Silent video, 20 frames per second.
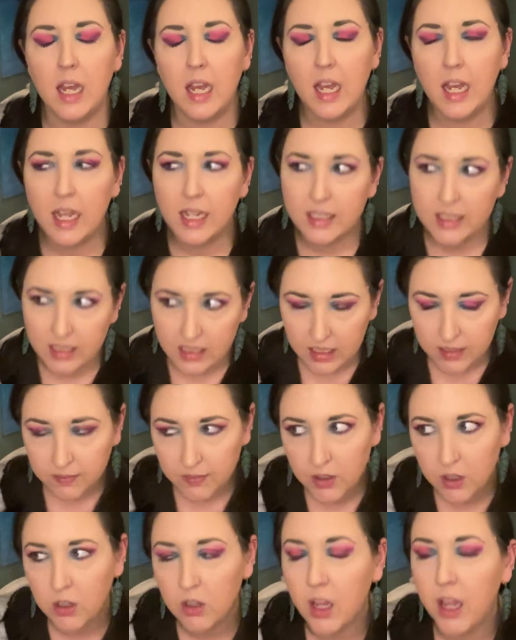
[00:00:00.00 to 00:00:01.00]
has lived
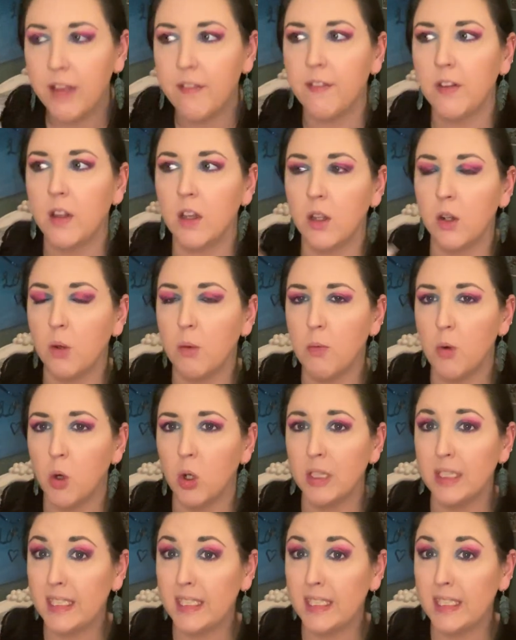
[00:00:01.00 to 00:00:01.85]
their life a little more